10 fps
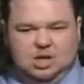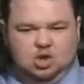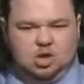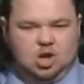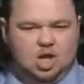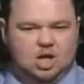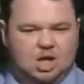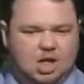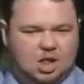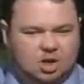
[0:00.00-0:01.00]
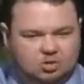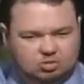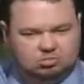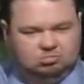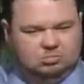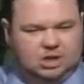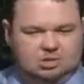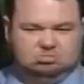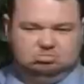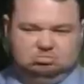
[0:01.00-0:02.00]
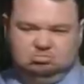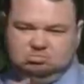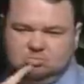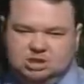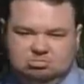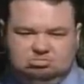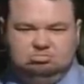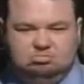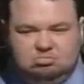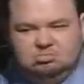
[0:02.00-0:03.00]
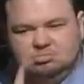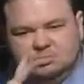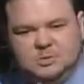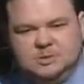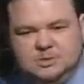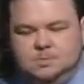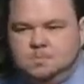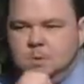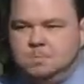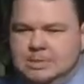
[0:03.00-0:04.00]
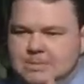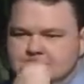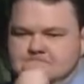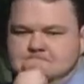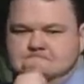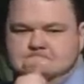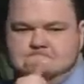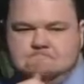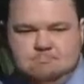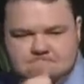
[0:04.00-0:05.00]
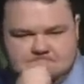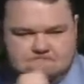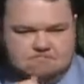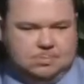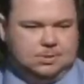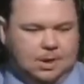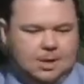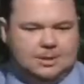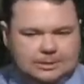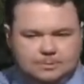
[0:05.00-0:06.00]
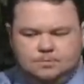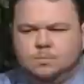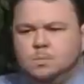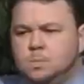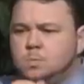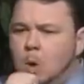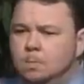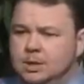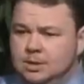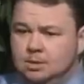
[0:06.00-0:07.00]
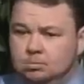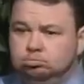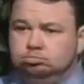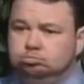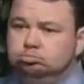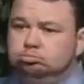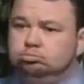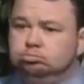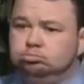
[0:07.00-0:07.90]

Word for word: Again, very much second class citizens here on Kendall Green. And the women suffered through that. They persevered.